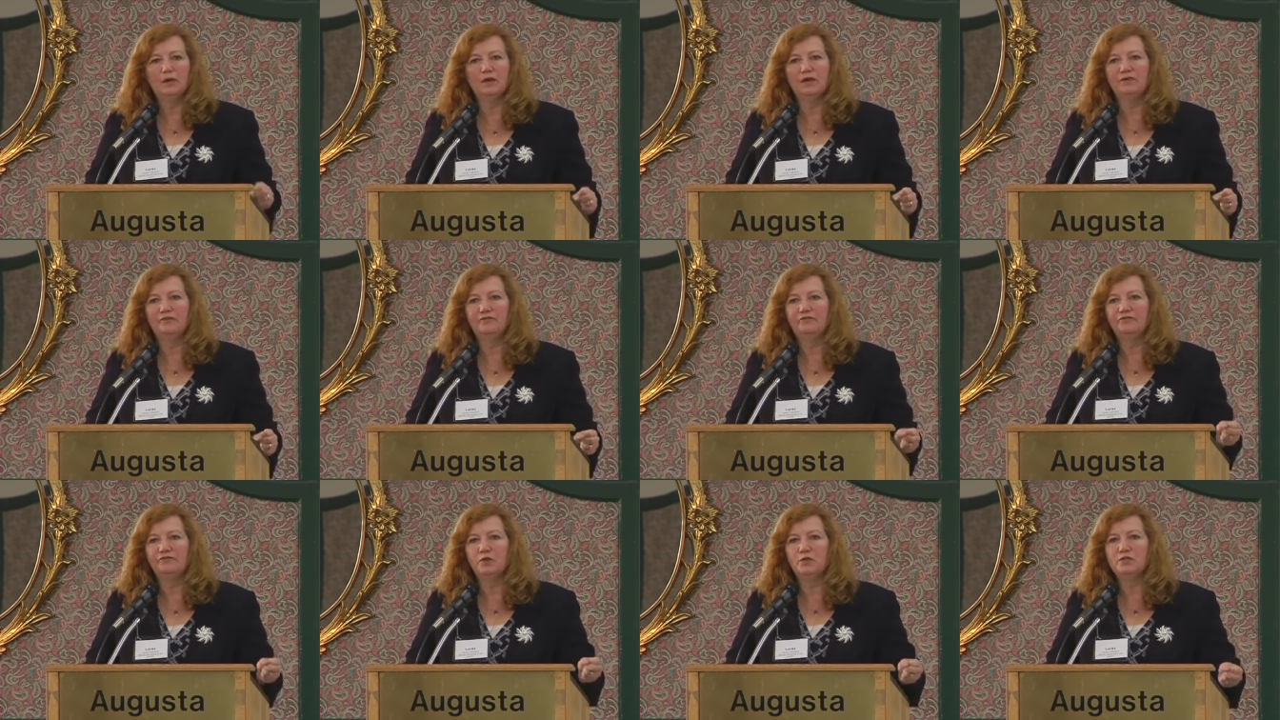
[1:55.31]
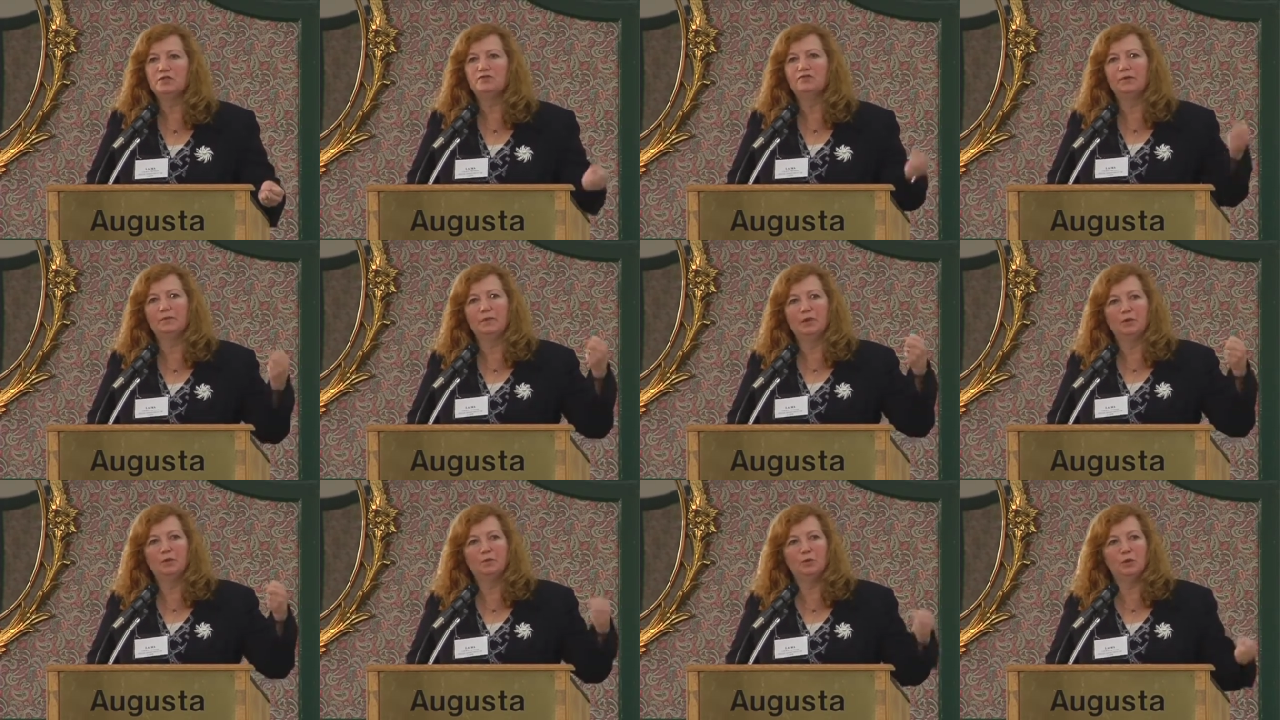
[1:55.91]
of folks from
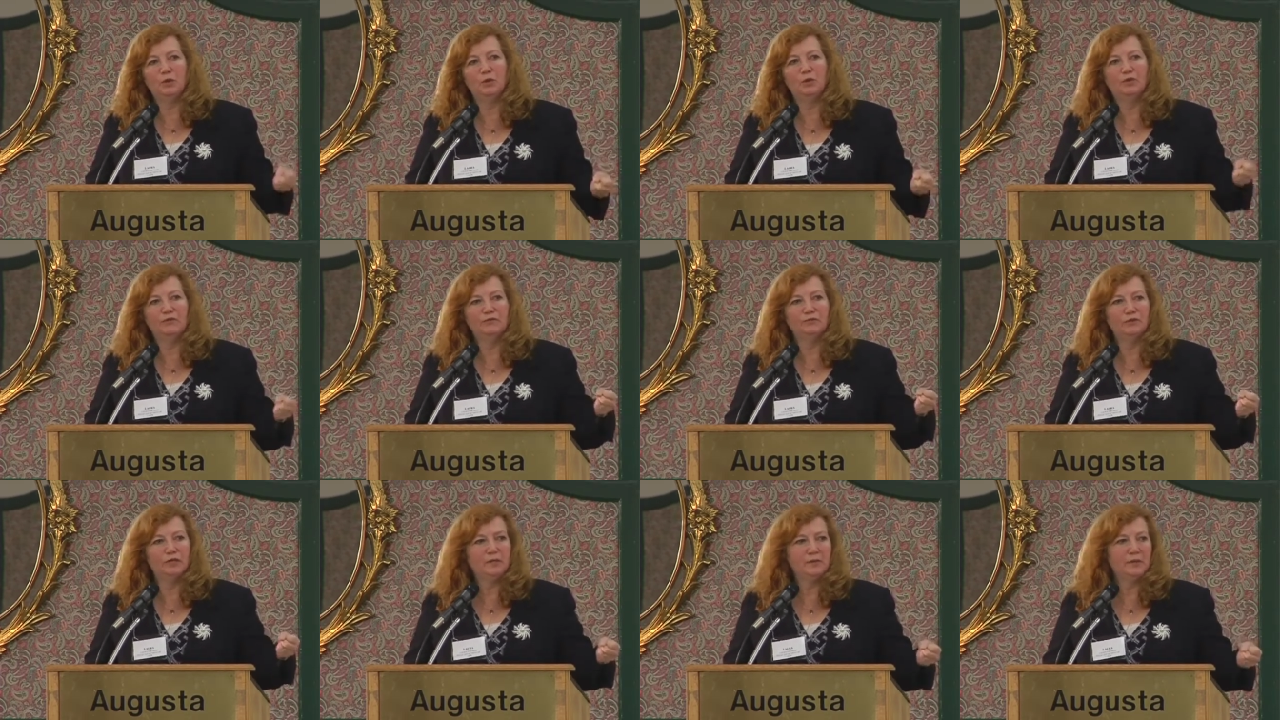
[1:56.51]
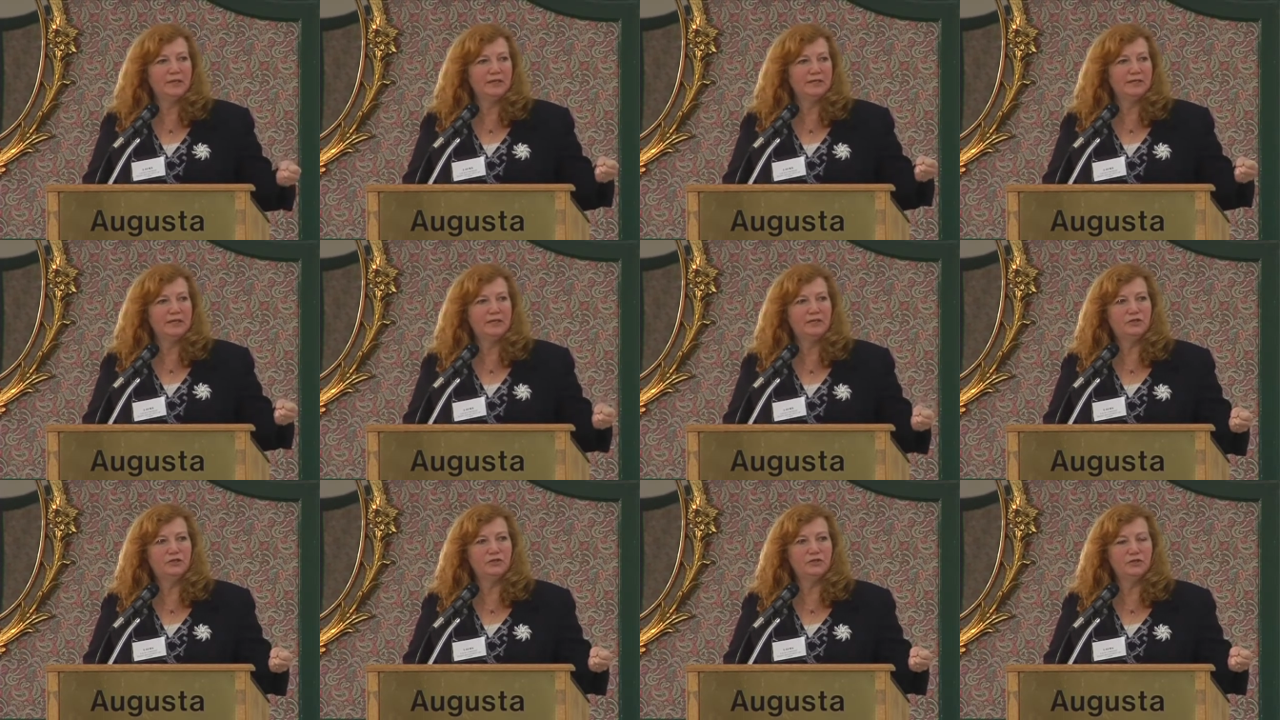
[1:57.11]
our Bureau of
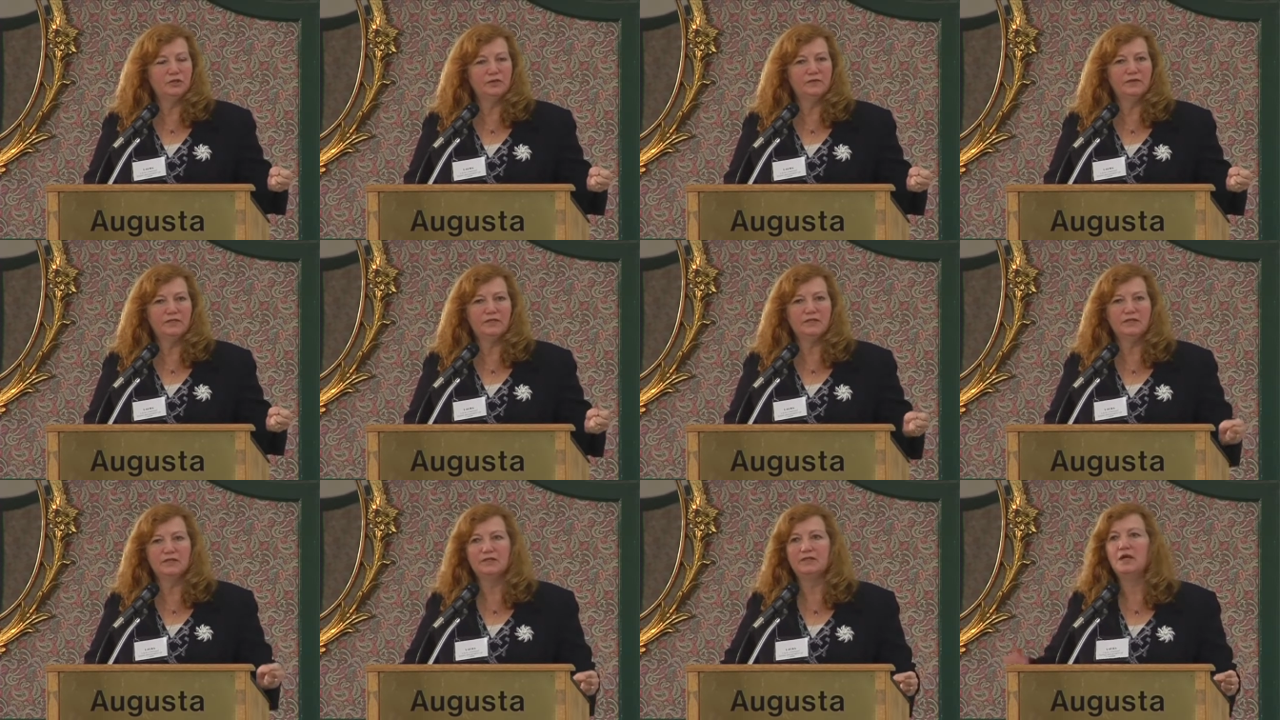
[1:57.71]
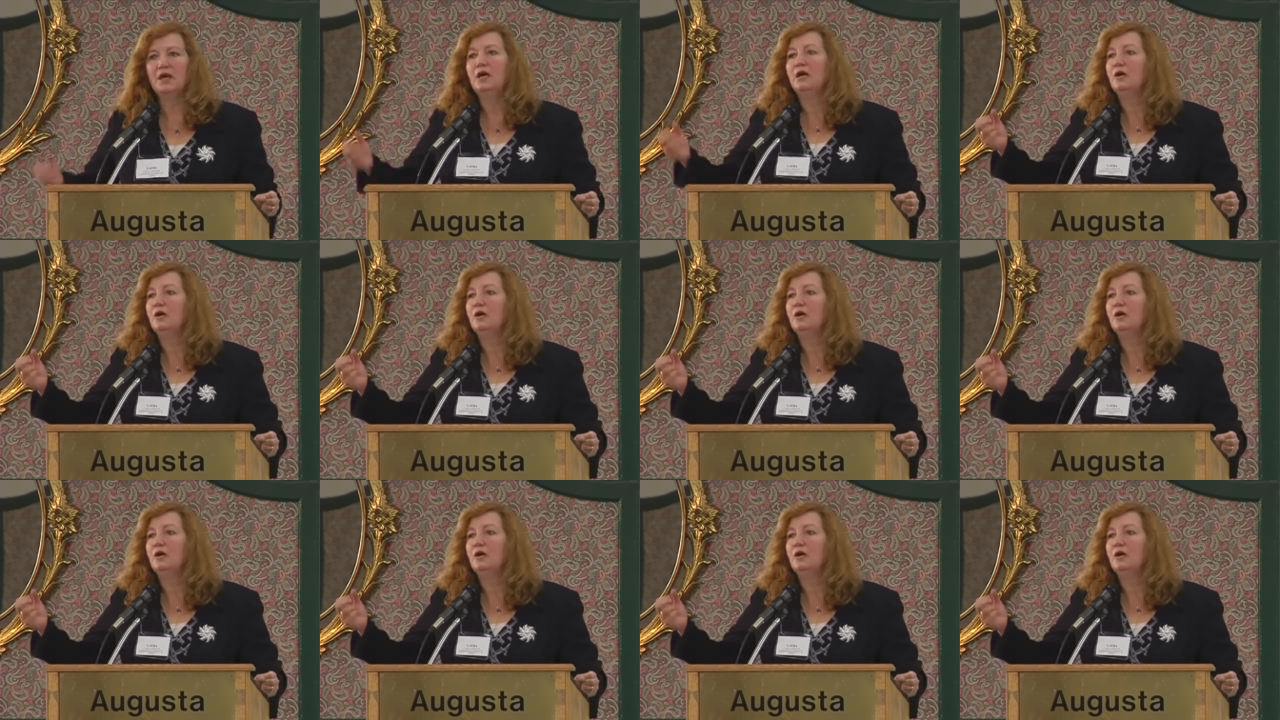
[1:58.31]
Rehabilitation Services,